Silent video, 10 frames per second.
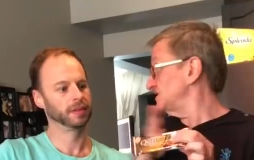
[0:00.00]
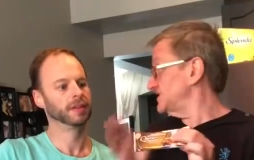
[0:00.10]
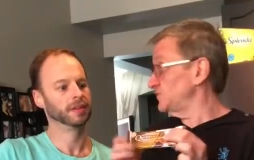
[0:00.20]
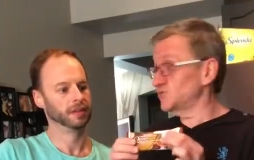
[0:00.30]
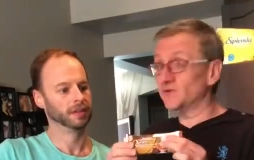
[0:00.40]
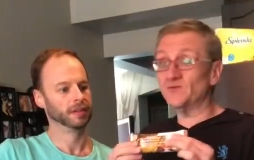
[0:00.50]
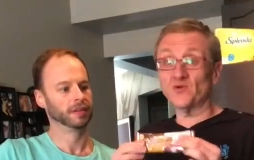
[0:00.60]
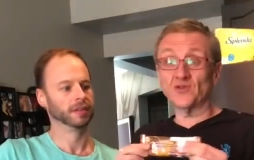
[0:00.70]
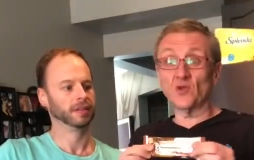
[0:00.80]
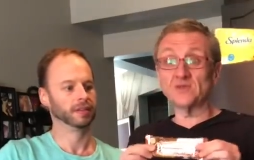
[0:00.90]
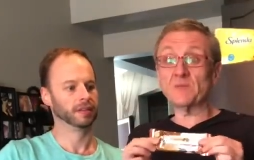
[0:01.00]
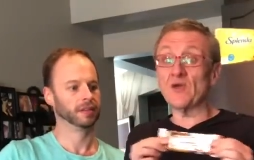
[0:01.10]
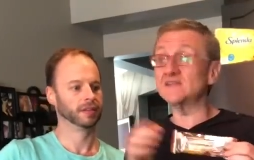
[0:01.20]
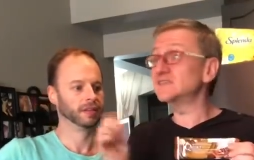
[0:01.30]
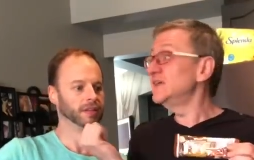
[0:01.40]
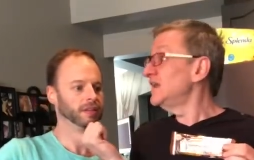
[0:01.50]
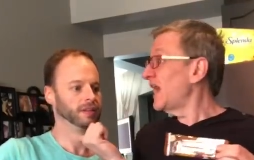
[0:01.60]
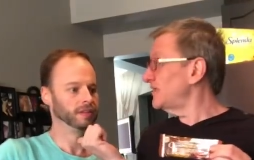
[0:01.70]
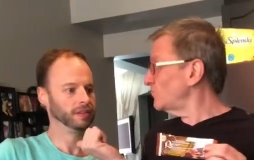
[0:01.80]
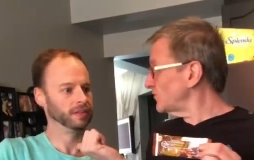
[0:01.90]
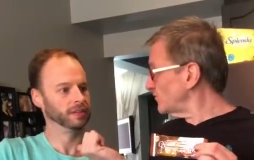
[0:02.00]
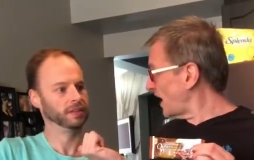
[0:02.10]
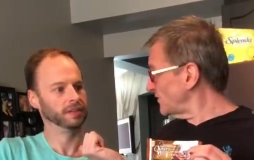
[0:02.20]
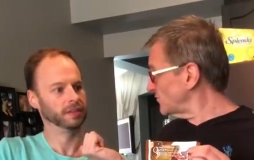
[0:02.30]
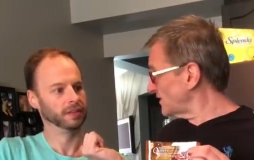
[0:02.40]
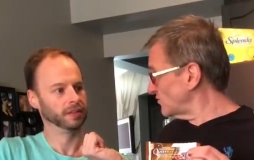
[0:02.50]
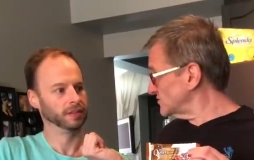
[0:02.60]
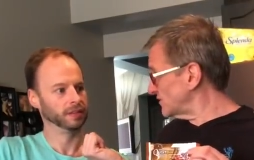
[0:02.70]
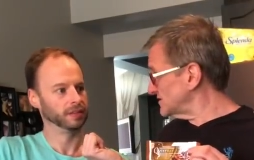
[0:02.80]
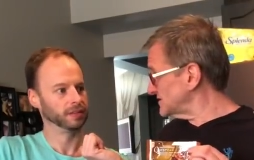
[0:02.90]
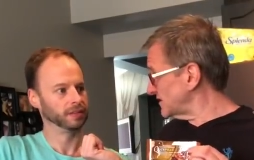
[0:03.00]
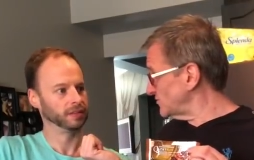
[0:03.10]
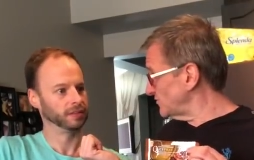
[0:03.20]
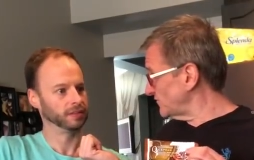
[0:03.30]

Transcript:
Speaker 1: to see which ones were the lowest points. And what kind were those ones that you